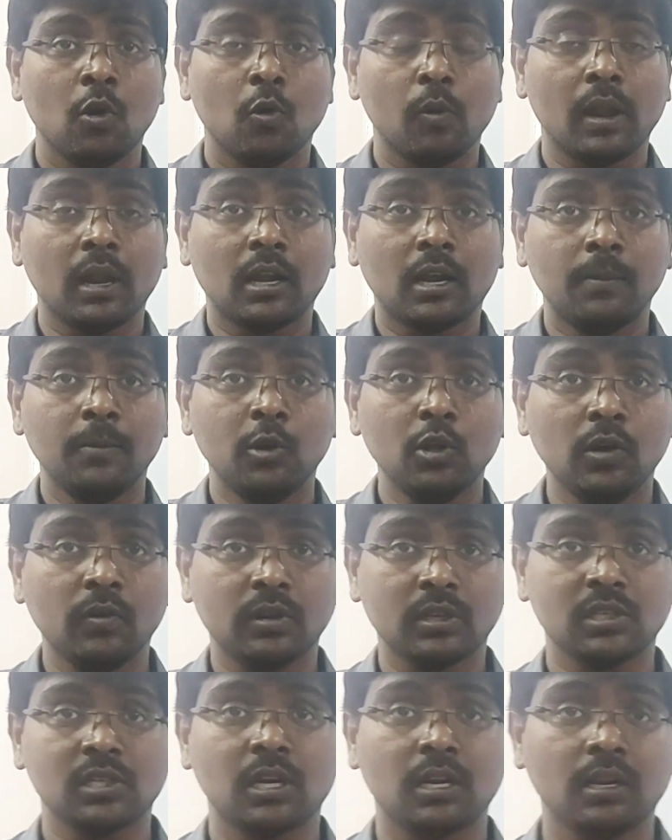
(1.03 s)
Welcome to
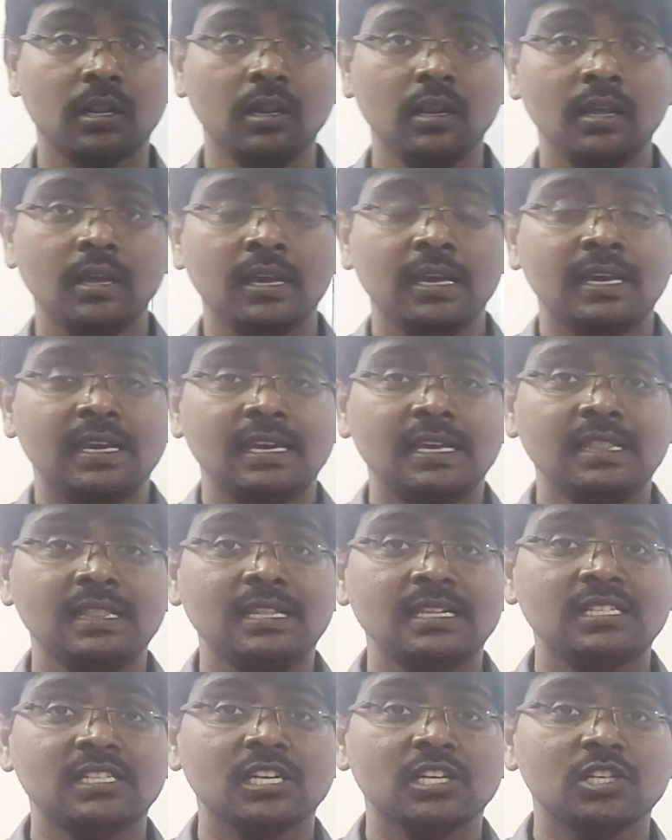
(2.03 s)
our channel. In
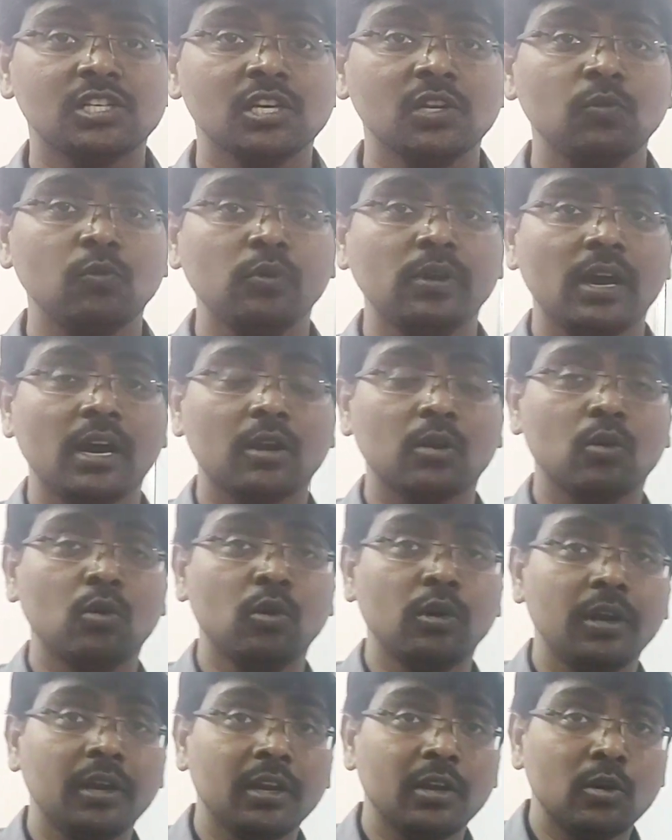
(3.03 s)
this session, we are
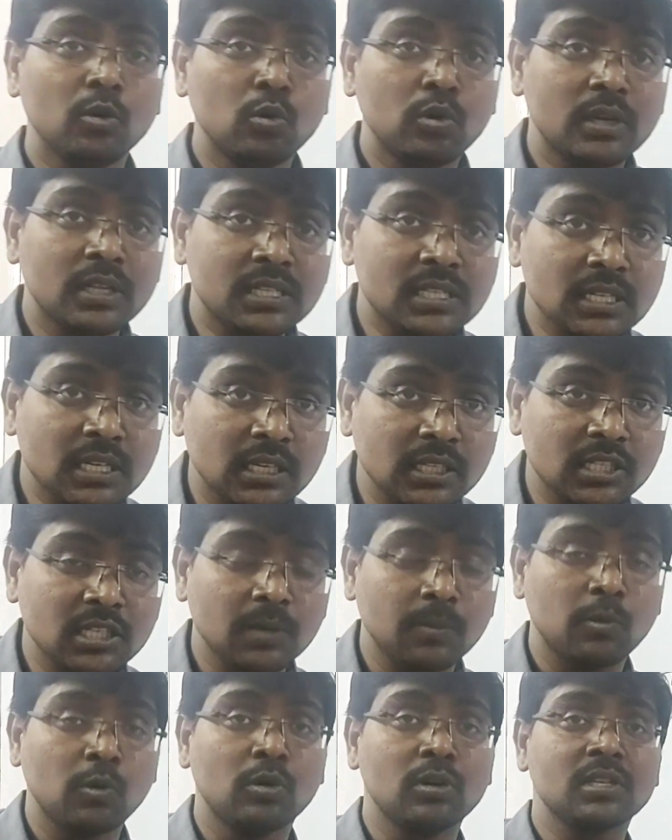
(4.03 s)
going to discuss
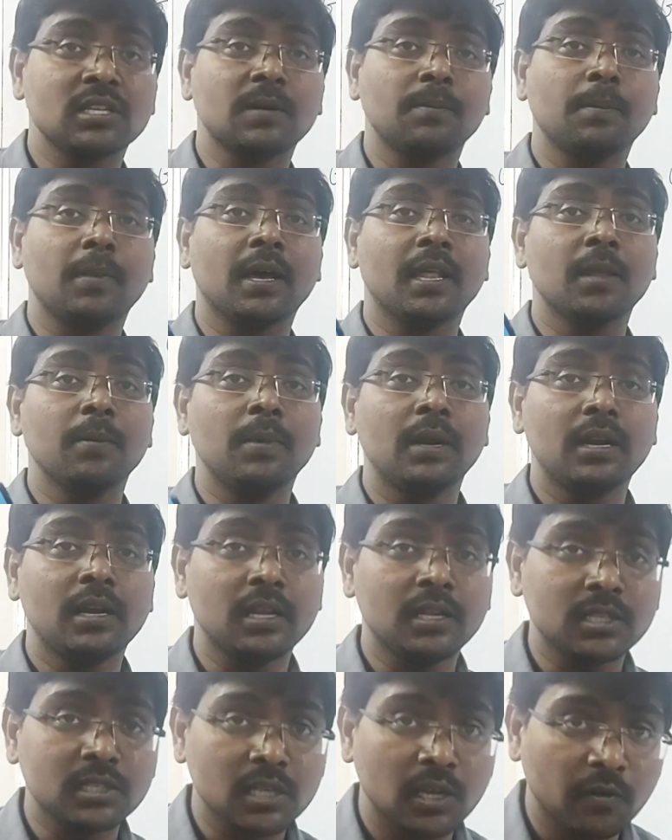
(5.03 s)
about some
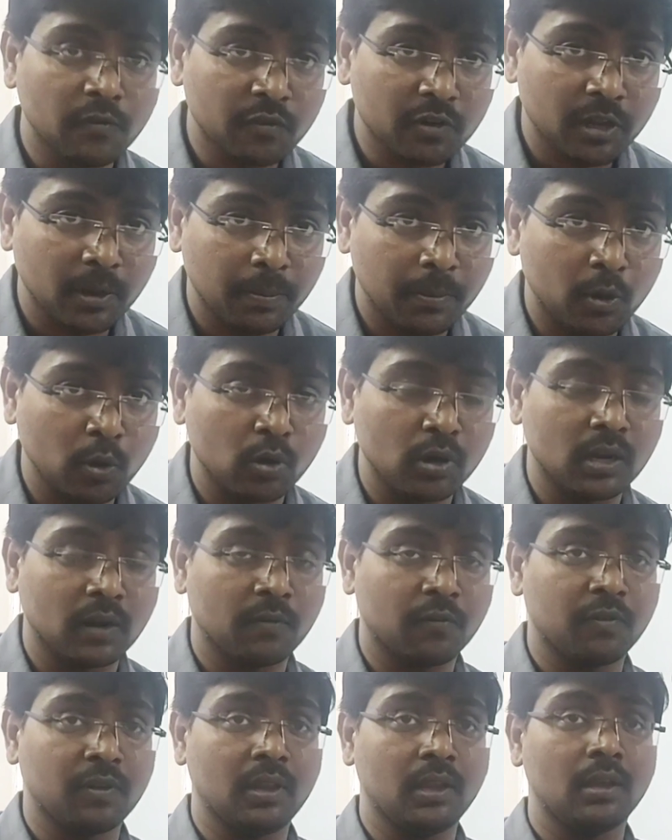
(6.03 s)
mathematics of
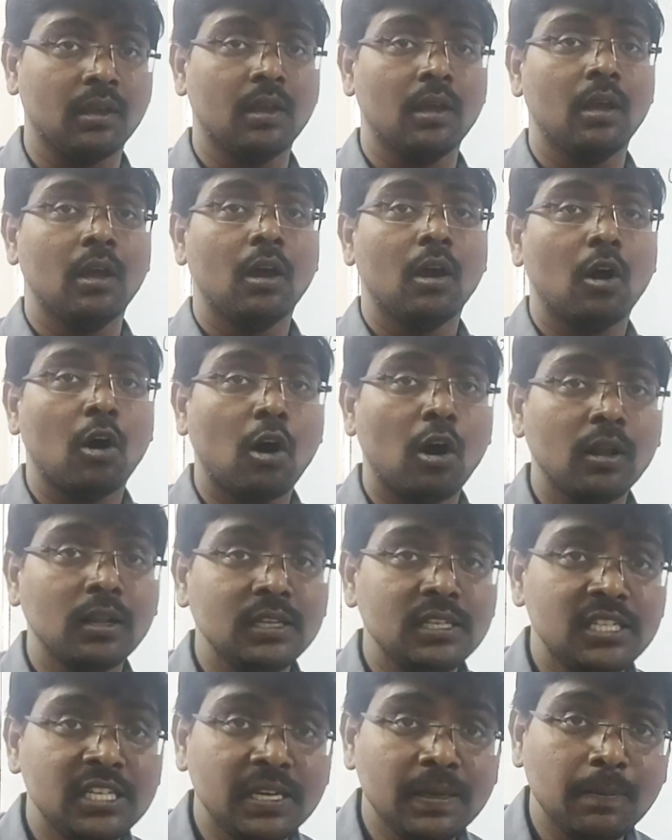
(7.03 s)
cryptography,
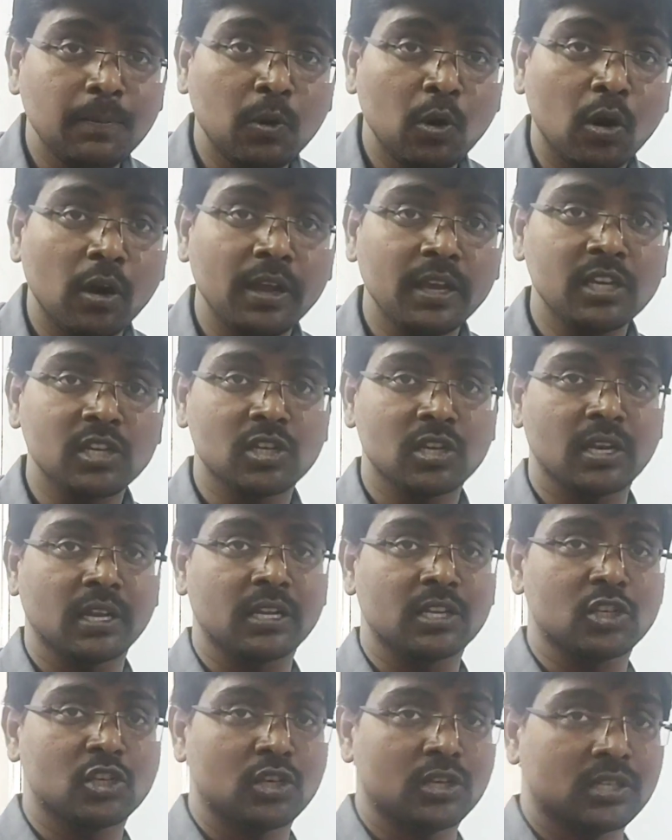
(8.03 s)
algebraic
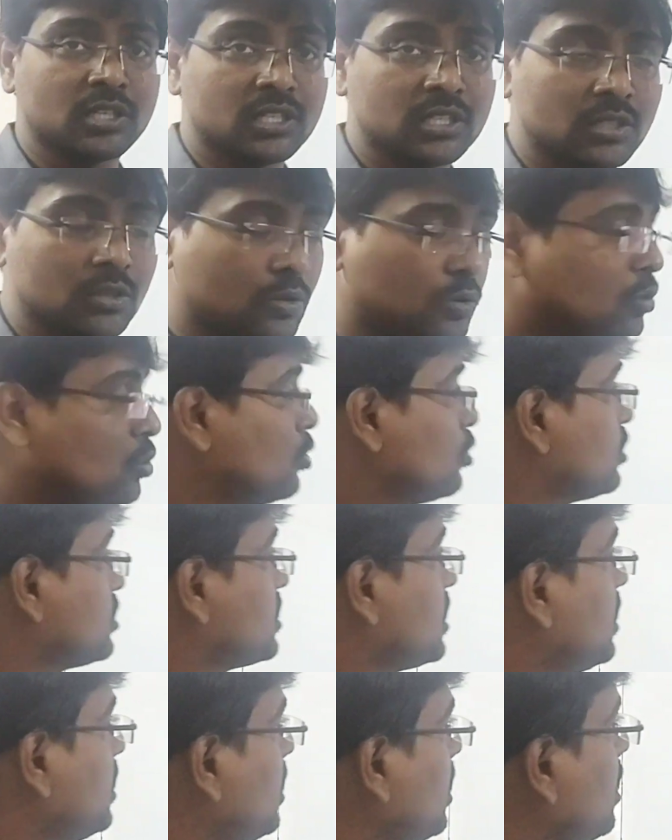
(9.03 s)
structures.
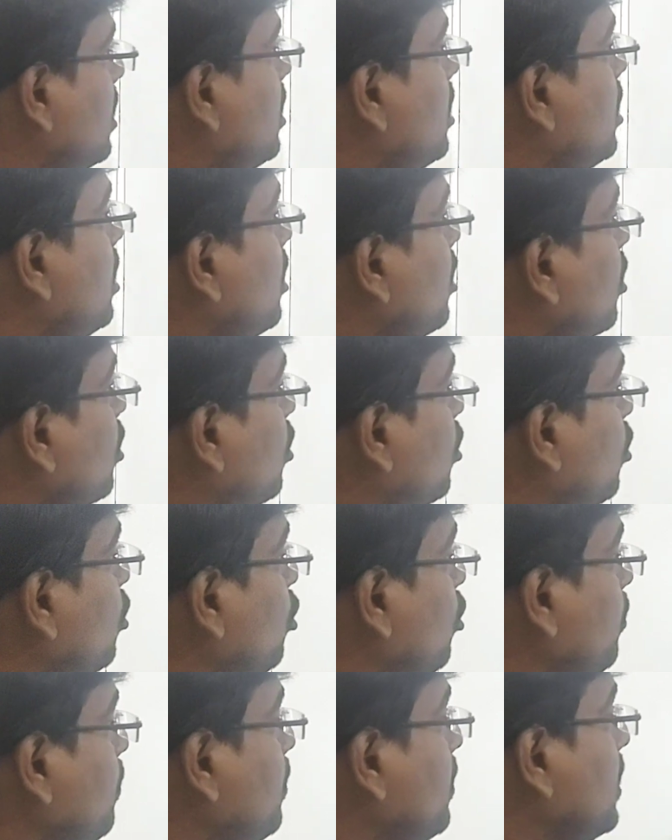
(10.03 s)
Those are
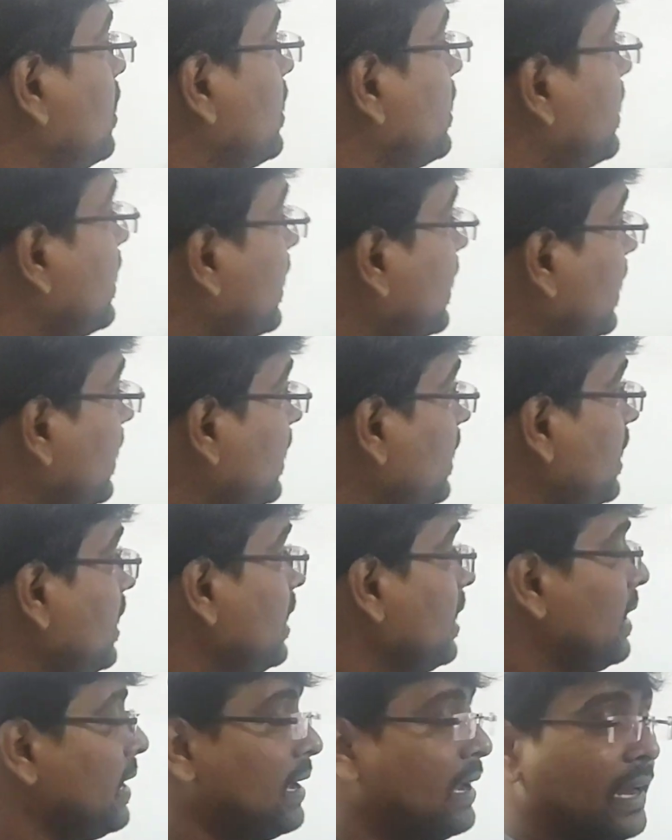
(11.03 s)
group,
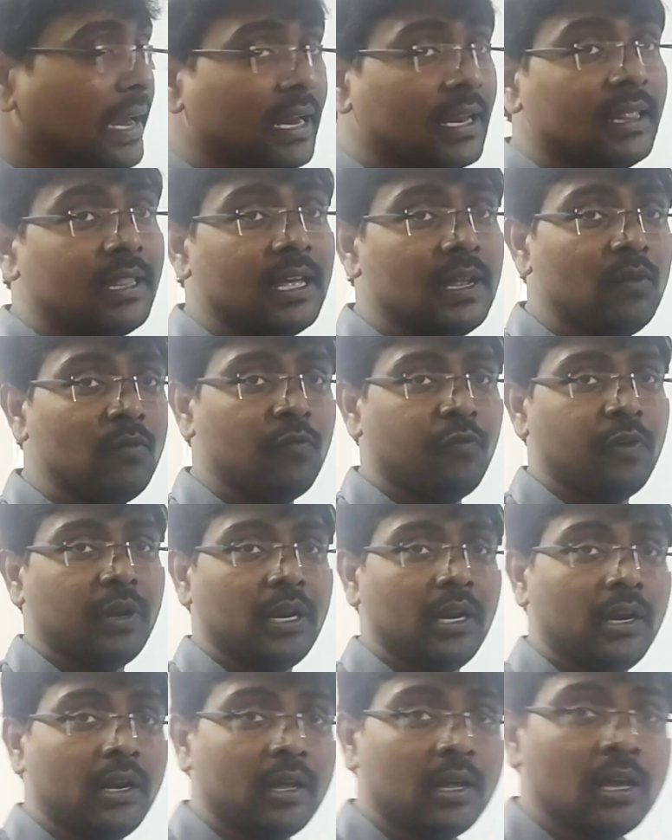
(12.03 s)
ring, and then
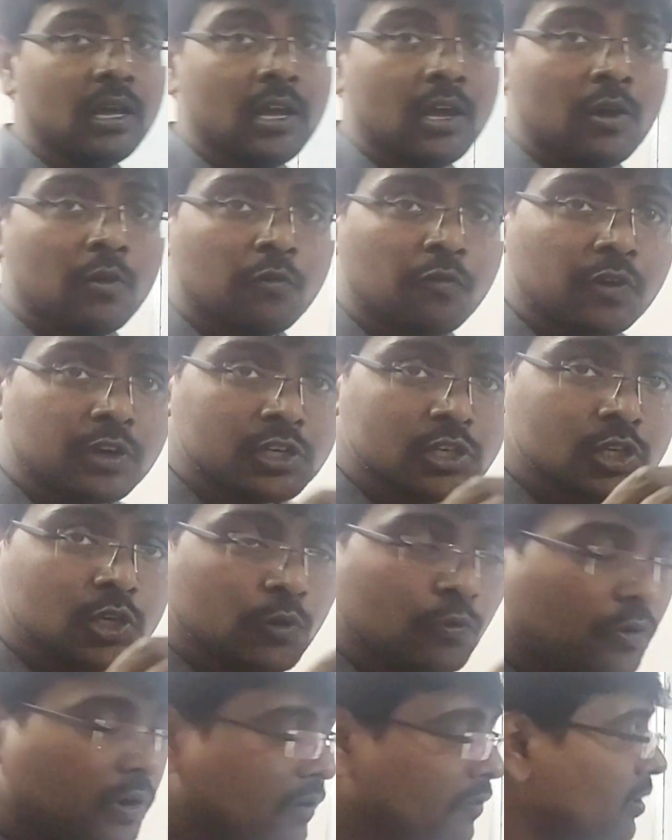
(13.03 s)
field. First,
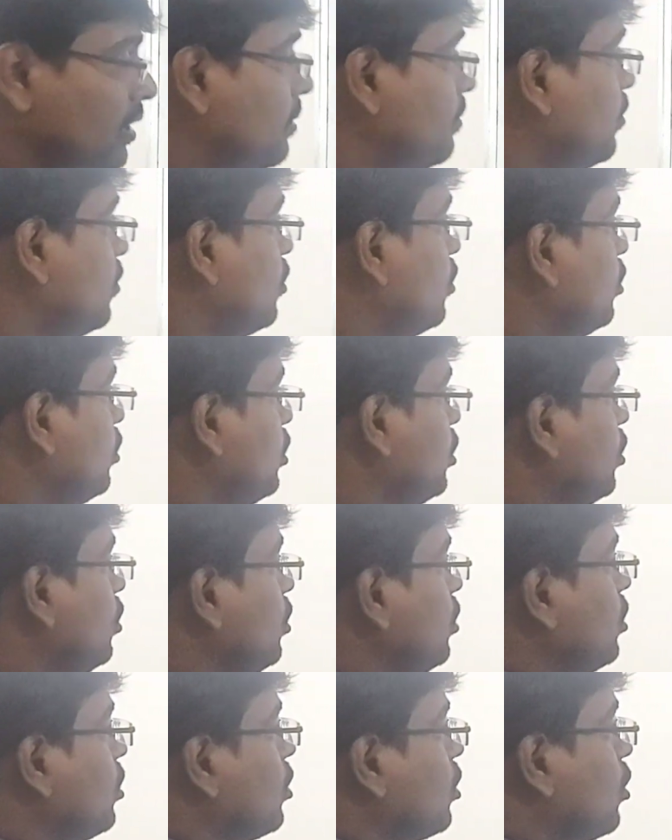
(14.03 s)
we will move
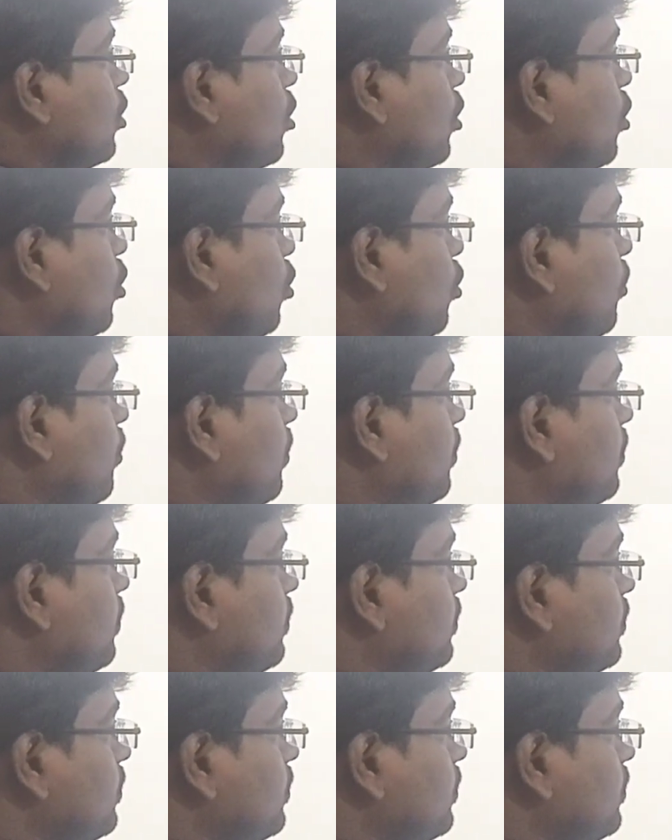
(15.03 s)
to group.